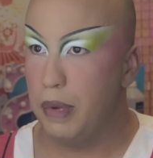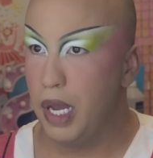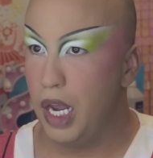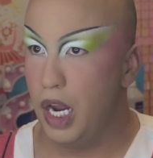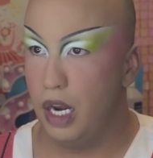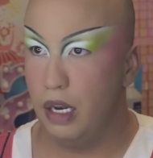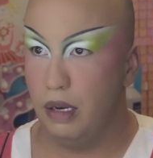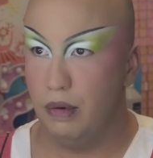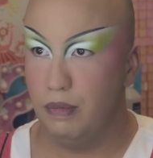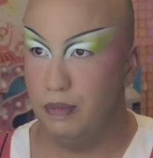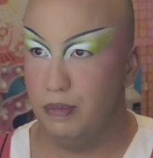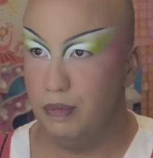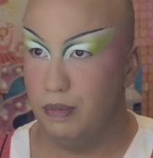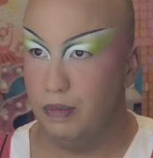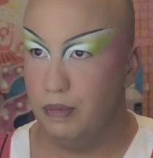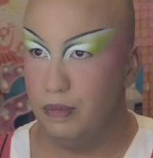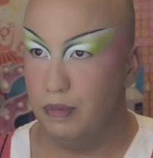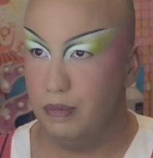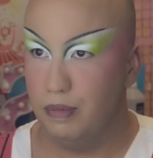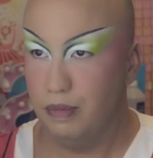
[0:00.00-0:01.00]
mean,
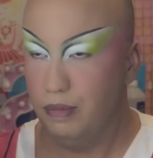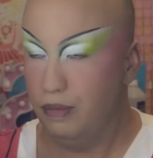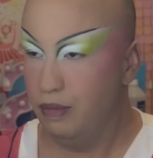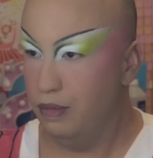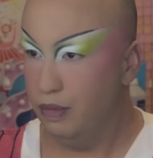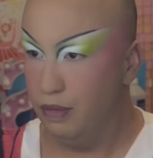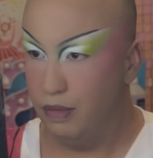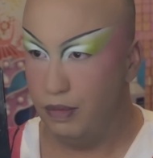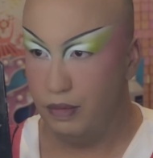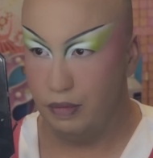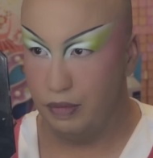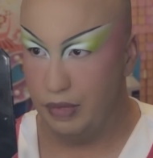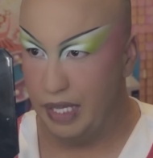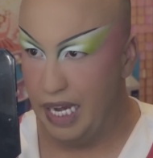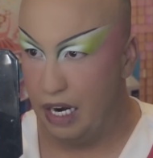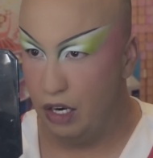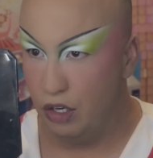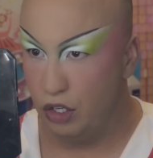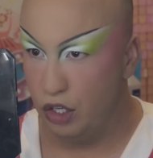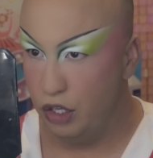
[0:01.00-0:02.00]

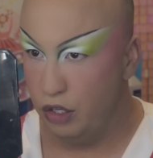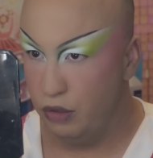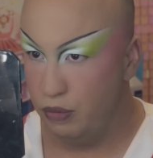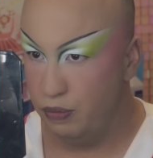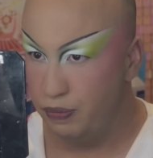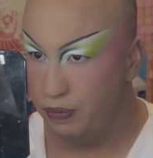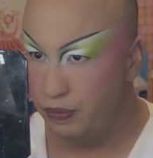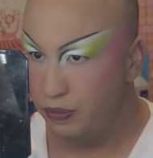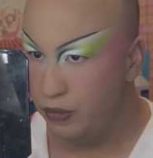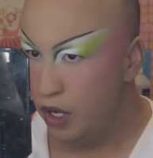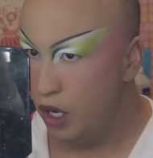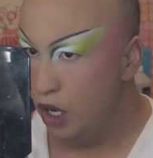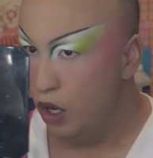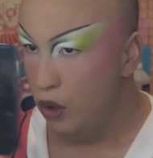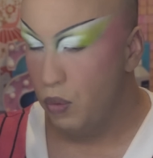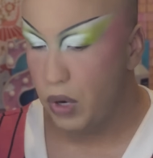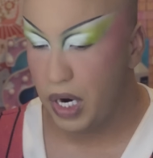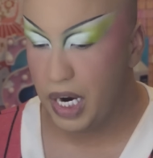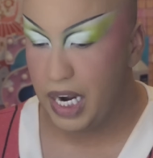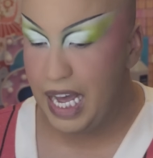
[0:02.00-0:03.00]
that'll do.
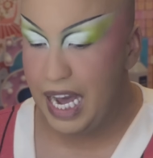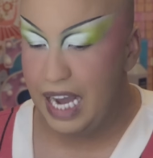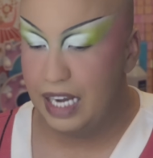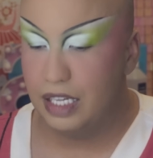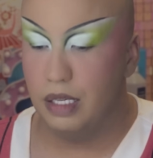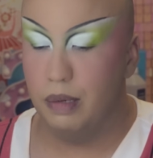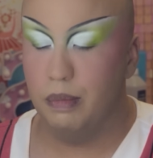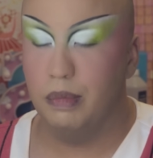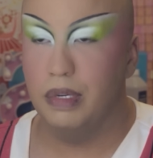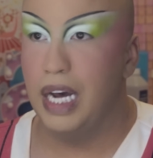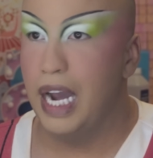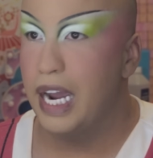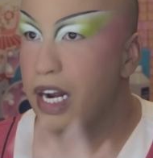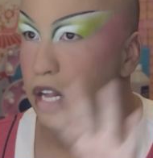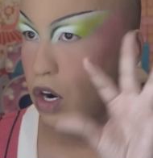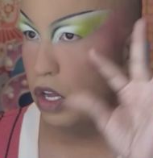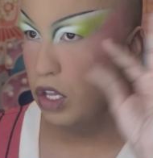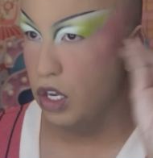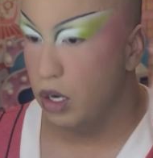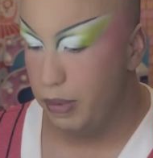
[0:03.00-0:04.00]
We're going to add some
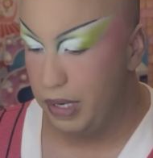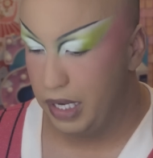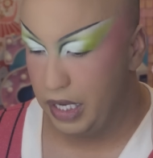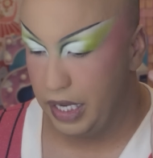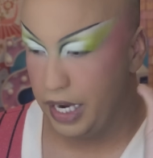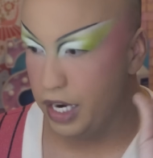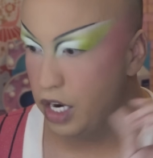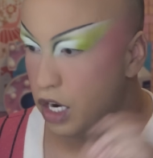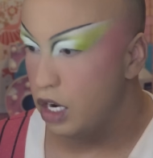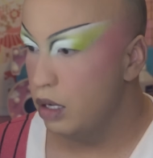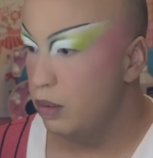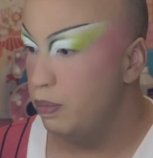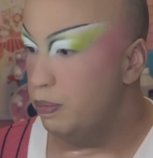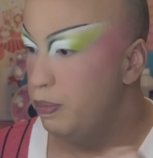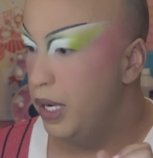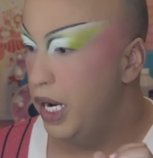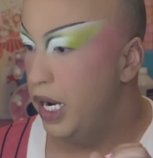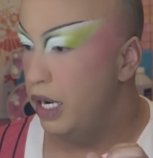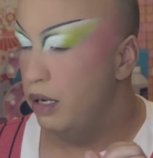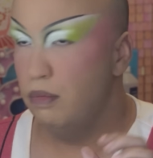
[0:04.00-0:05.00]
liner a little bit later,
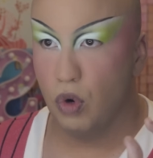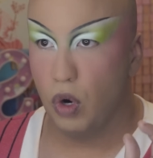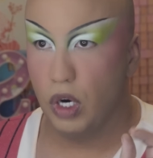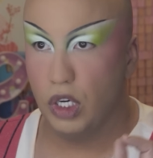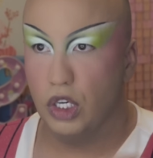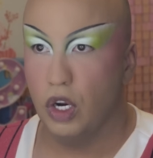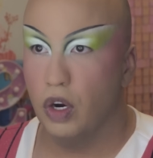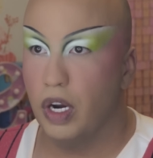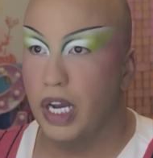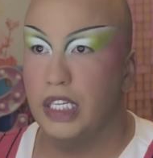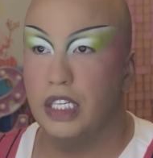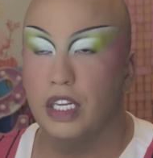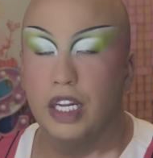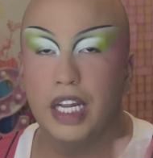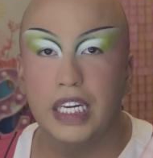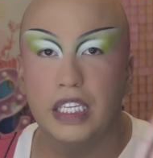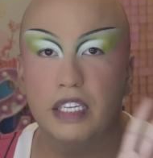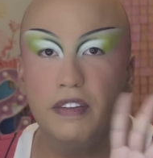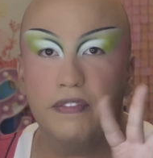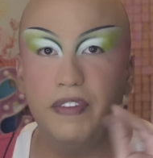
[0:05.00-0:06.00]
but gorgeous. Okay, so
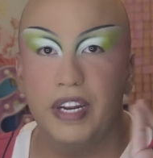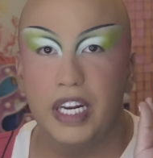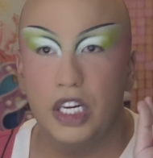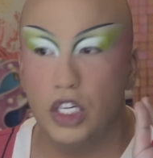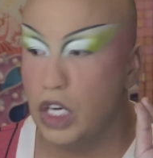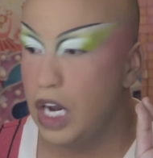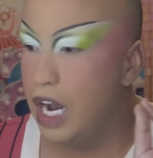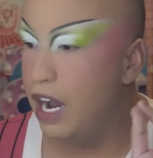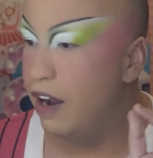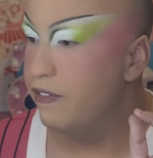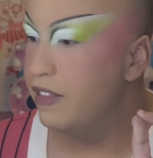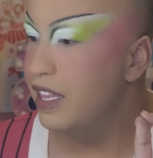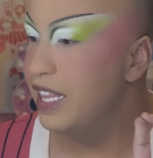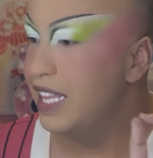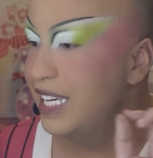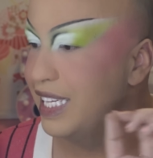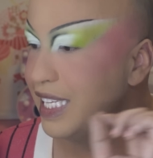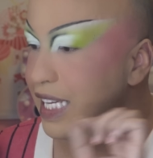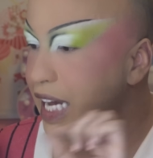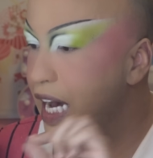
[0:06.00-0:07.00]
let's finish off this